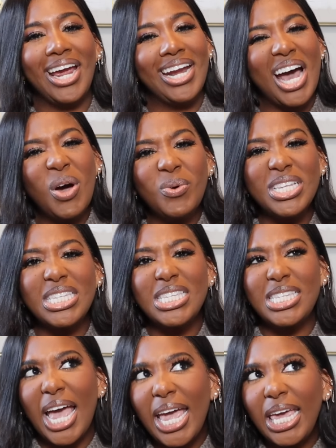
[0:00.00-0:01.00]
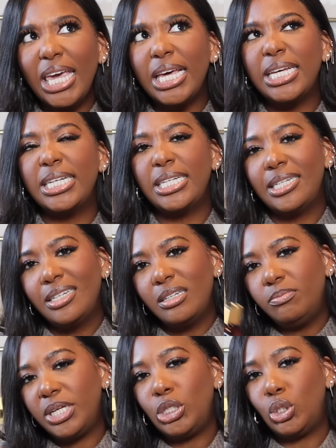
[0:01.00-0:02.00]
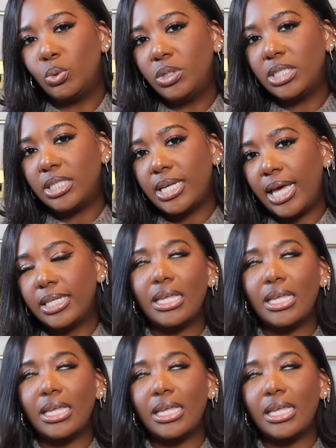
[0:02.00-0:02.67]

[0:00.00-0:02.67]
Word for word: And I would say it could be unisex.